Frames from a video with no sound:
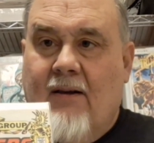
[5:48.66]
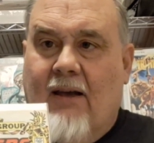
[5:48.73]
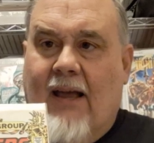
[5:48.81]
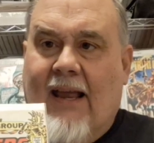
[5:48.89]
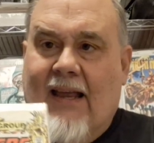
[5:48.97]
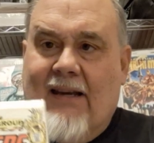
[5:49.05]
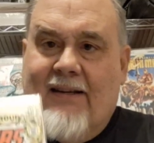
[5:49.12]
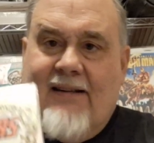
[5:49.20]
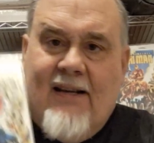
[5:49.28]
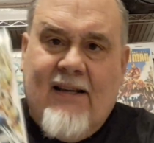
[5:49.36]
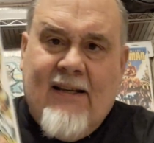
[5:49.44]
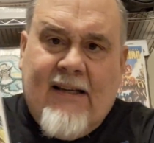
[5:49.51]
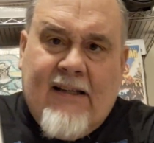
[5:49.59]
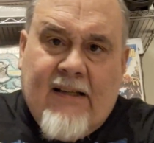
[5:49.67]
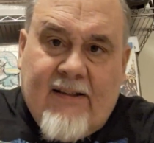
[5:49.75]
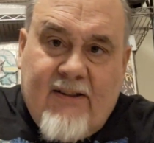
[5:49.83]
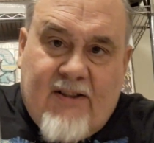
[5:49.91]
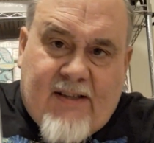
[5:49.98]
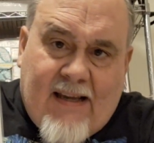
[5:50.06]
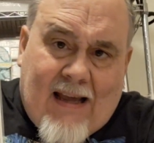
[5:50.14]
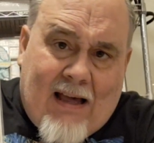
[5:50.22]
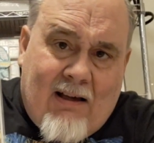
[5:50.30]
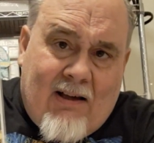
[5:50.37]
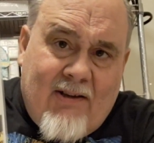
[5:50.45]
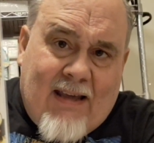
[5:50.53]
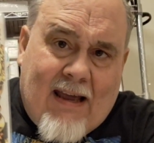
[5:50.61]
And you see
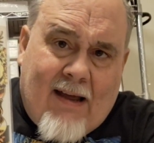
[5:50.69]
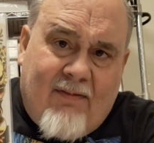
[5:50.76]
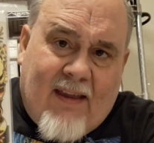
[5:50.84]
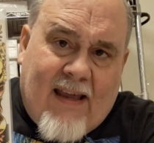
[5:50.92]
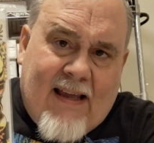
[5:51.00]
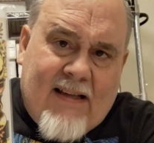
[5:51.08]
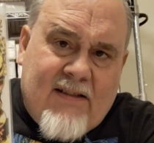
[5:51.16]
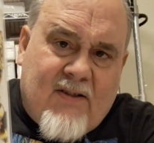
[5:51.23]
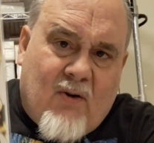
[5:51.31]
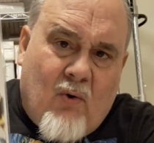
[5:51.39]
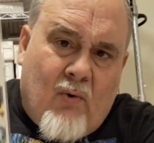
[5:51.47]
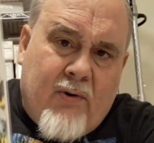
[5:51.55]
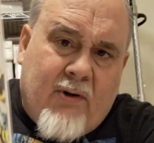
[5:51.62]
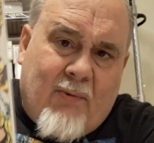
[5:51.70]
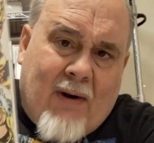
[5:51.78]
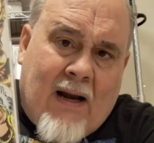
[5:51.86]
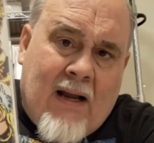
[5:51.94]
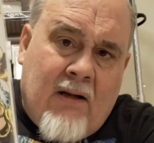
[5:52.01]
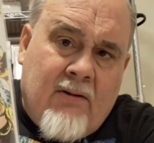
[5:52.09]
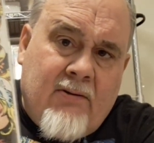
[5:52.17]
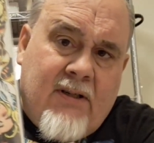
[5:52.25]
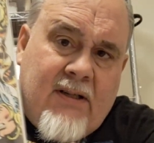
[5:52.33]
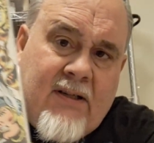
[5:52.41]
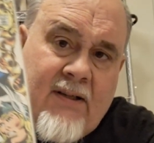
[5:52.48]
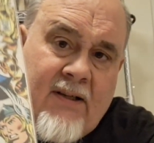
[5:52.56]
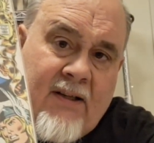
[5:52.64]
how you have the heads going around,
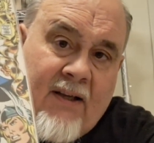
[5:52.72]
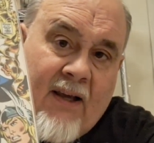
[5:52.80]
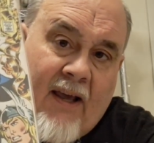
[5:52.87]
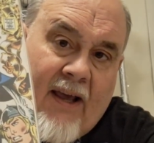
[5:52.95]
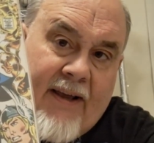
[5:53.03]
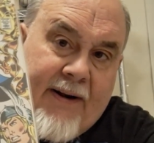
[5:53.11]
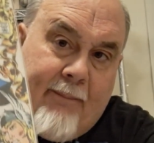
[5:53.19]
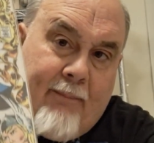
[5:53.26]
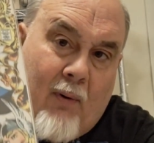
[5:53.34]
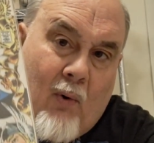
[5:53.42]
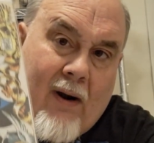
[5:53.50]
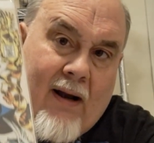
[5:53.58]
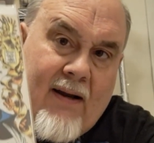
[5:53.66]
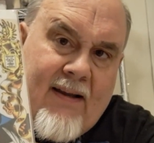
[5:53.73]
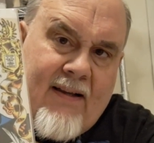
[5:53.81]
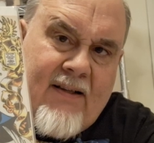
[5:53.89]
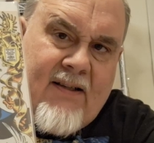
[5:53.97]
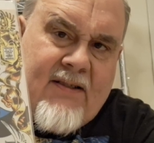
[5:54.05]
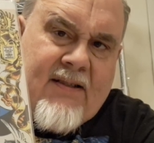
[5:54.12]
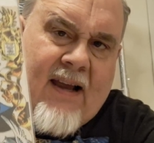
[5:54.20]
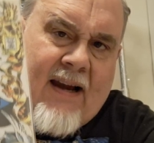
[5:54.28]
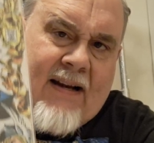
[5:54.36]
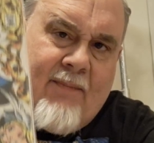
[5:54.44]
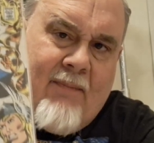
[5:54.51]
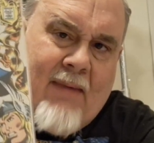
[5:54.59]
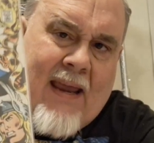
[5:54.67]
and a board is kind
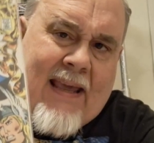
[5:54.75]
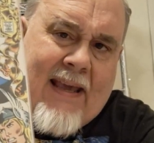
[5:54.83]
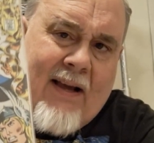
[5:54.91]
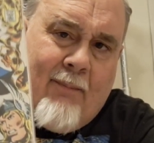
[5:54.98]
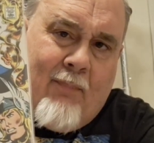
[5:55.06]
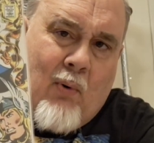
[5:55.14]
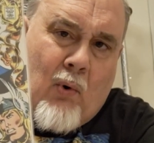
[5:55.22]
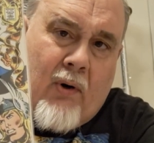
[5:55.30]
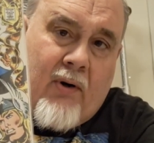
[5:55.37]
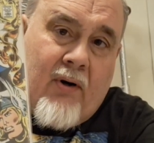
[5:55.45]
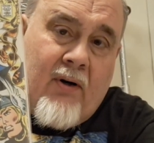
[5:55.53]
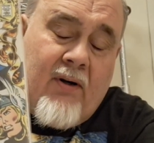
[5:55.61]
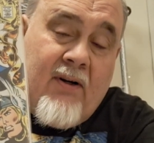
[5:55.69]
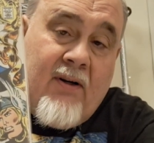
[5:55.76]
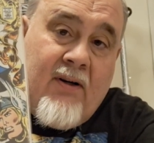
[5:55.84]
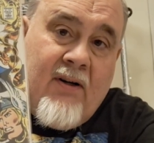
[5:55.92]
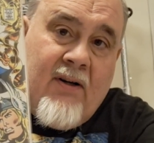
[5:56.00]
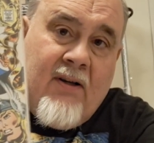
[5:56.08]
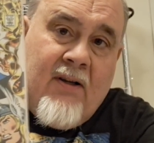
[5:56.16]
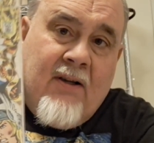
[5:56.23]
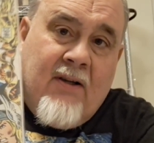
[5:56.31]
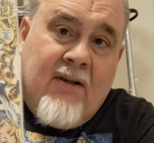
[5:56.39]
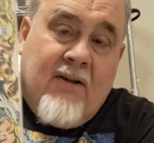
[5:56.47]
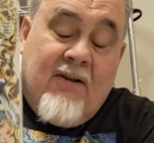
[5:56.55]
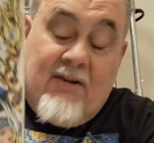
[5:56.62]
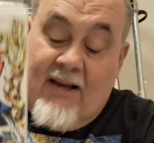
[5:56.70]
of making a border.
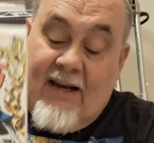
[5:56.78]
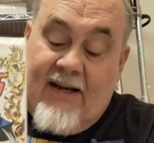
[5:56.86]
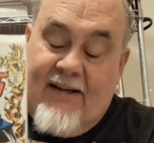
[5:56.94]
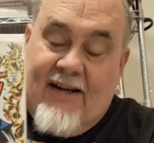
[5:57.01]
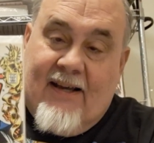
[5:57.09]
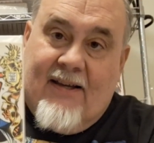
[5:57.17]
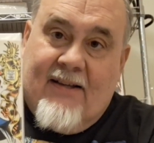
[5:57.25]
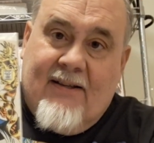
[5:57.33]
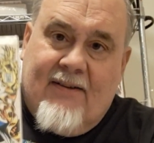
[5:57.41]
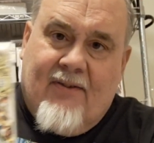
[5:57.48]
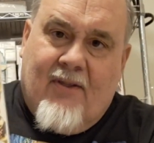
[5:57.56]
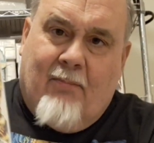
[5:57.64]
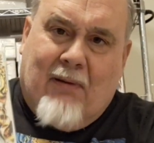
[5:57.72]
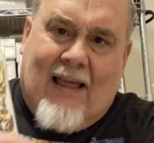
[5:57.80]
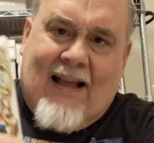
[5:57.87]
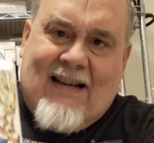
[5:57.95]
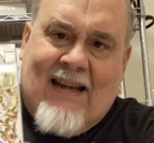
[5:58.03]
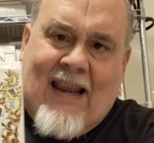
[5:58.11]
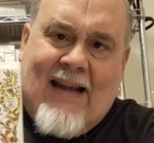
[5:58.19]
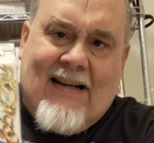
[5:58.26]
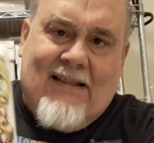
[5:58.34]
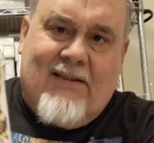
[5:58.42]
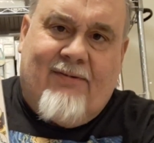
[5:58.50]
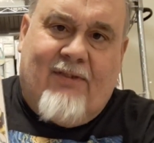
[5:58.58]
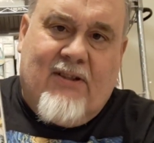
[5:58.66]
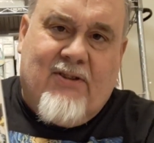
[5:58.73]
And the Black Knight
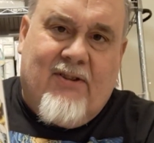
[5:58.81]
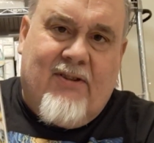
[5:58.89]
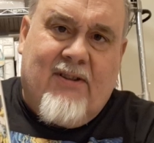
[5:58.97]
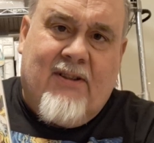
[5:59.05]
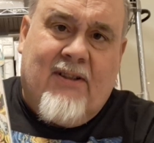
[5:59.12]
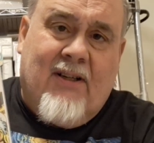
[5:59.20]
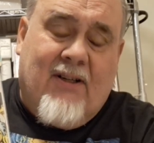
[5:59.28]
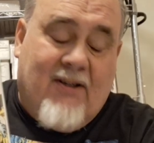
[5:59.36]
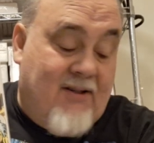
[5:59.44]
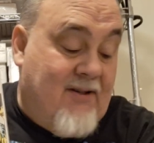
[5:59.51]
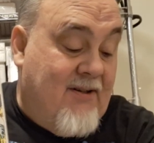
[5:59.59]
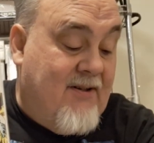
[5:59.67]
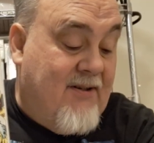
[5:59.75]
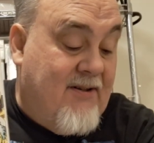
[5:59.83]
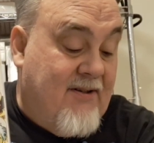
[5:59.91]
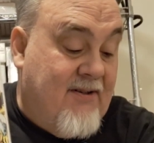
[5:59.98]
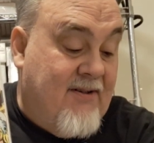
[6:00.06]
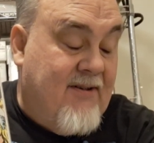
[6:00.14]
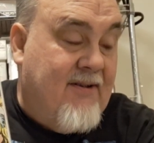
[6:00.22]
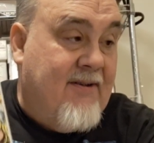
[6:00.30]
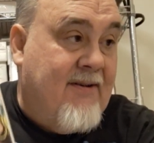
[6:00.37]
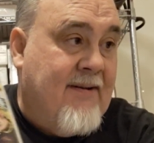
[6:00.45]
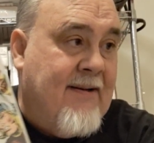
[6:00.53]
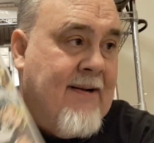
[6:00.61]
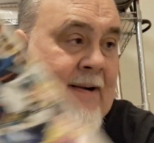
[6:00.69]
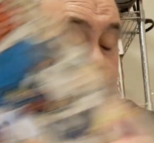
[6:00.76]
is featured in here.
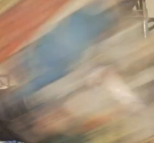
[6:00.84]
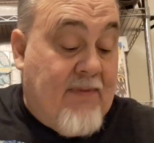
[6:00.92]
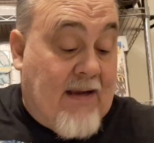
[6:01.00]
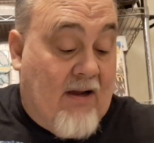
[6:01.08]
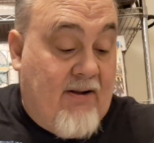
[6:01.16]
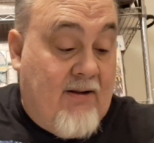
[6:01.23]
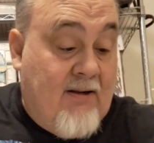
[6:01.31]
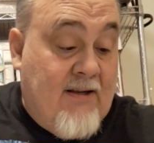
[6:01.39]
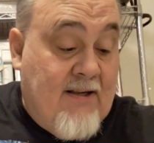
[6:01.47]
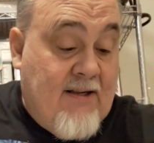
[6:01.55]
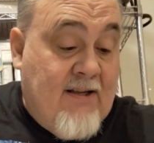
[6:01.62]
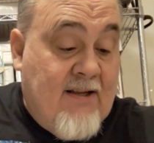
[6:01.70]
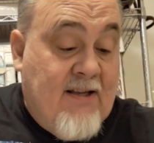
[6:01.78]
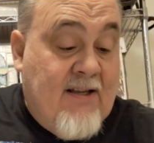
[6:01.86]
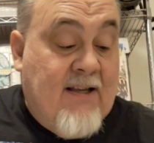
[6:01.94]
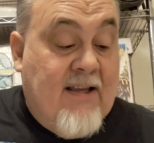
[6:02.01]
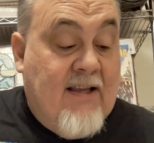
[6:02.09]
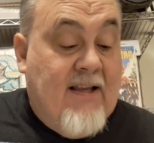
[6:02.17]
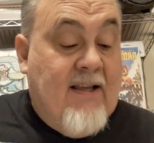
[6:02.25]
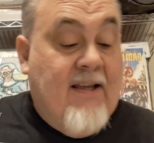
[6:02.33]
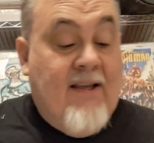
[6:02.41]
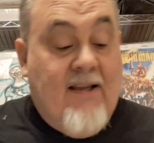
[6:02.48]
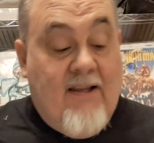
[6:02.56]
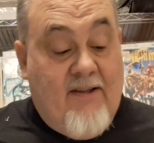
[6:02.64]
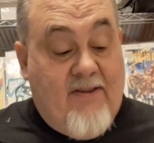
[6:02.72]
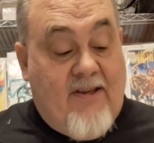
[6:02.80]
Now,
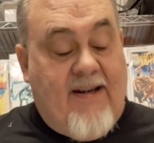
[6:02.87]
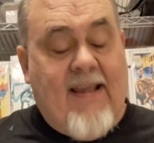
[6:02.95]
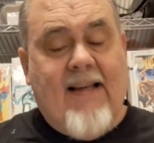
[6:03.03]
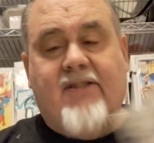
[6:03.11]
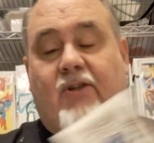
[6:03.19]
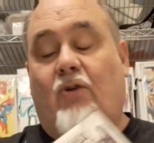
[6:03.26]
the next